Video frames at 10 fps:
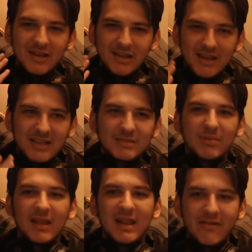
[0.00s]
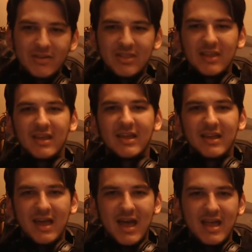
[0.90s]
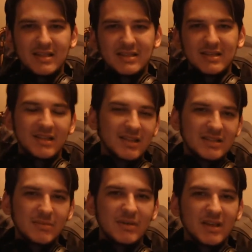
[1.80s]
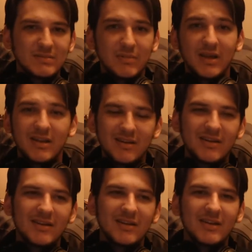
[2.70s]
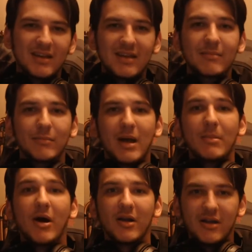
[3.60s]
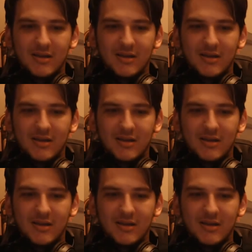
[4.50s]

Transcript: explain everything as it needs to be explained in my manga.